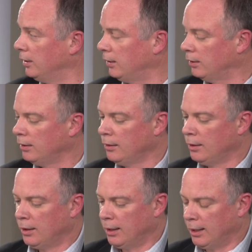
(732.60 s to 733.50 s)
here.
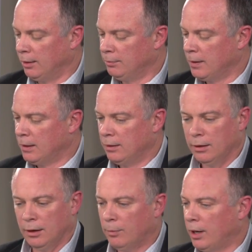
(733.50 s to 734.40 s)

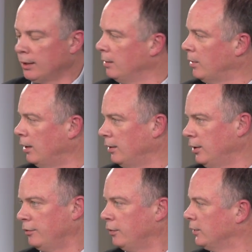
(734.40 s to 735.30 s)
Among them
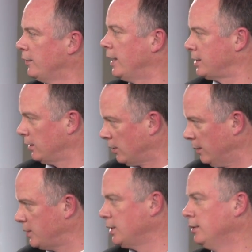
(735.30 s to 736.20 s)
are full device
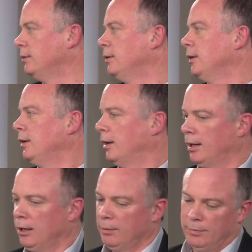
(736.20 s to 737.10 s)
encryption,
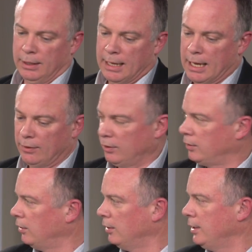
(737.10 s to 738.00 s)
enhanced
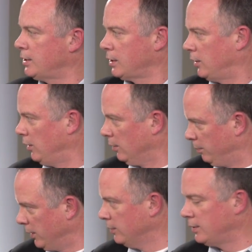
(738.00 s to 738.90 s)
security, secure
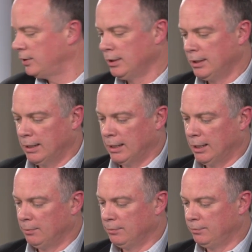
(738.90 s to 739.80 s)
boot.
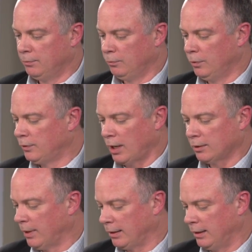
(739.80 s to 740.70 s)
We talked
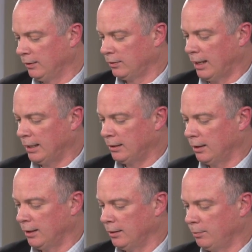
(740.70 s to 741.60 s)
about things like
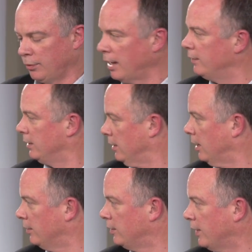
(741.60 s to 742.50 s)
private
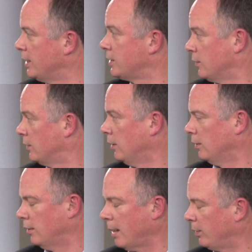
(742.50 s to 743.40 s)
device
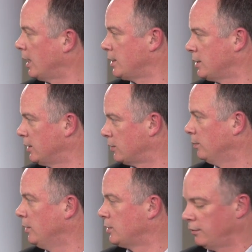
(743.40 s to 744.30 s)
or application
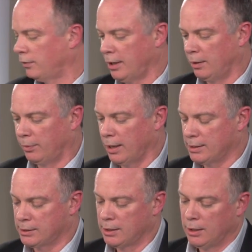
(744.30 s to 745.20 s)
distribution for
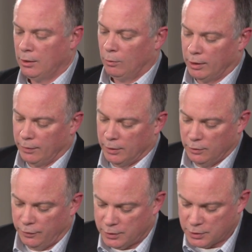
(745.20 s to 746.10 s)
enterprises. One of the new
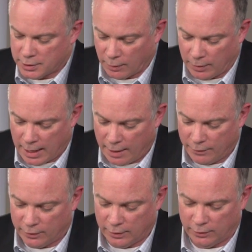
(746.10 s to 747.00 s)
features that we have
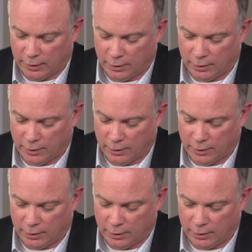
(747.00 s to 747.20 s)
is this thing